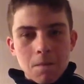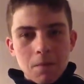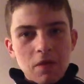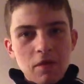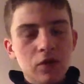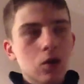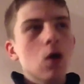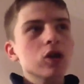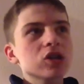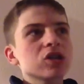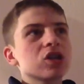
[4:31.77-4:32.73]
You've
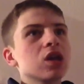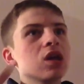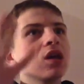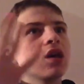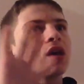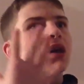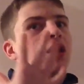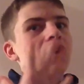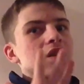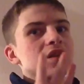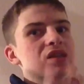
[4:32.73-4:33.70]
got to
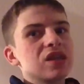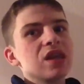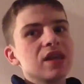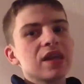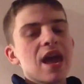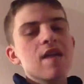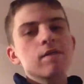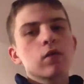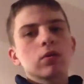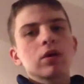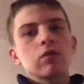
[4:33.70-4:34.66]
see the game
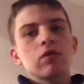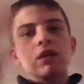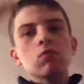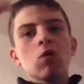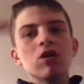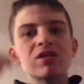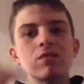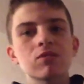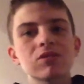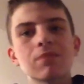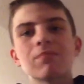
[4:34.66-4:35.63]
for what it really was. It
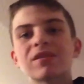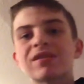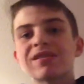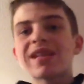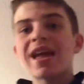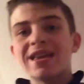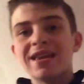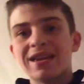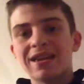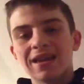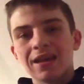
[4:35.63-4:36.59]
was a
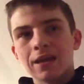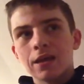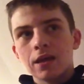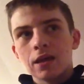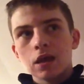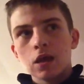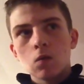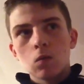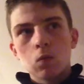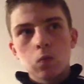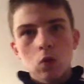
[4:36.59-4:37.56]
mistake. It
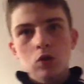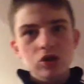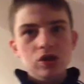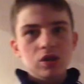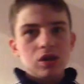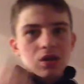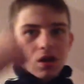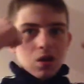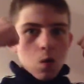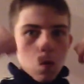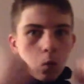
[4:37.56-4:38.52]
wasn't
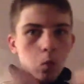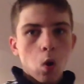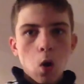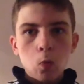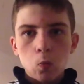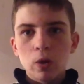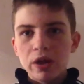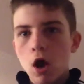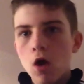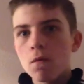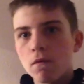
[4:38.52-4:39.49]
what we
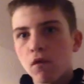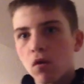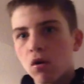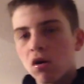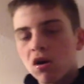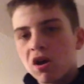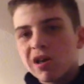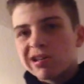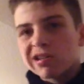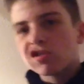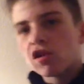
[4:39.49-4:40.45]
hoped for.
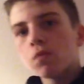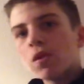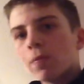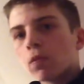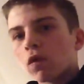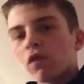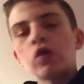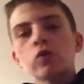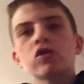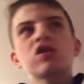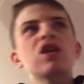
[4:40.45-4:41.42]
Some people
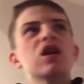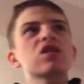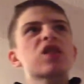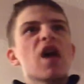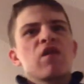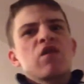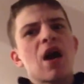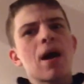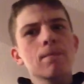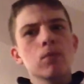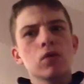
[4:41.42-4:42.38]
refuse to see that because they're
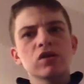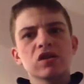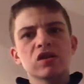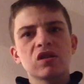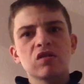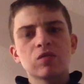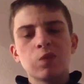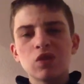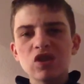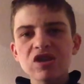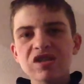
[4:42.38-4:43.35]
fanboys of the series,
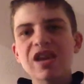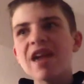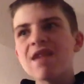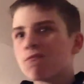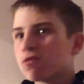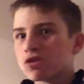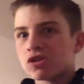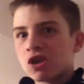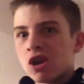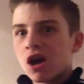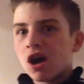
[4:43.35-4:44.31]
but this game was
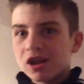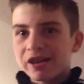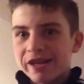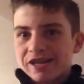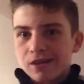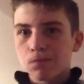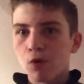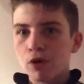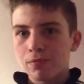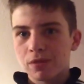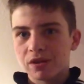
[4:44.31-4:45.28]
a
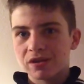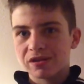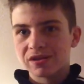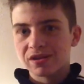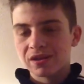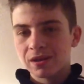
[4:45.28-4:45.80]
disappointment.